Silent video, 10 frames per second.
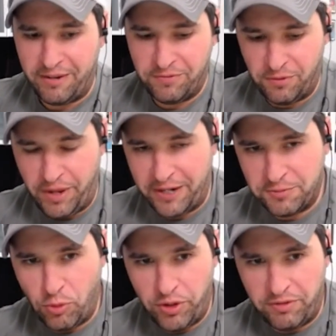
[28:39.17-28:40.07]
from
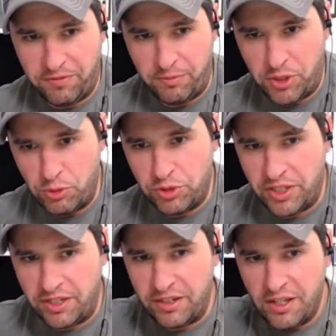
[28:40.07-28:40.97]
exporting from
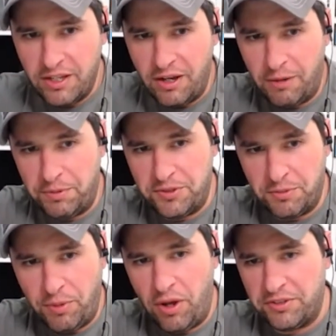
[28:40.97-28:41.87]
houston up into
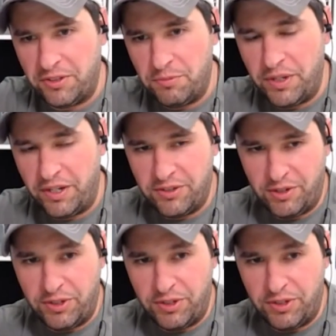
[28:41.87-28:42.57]
boston because there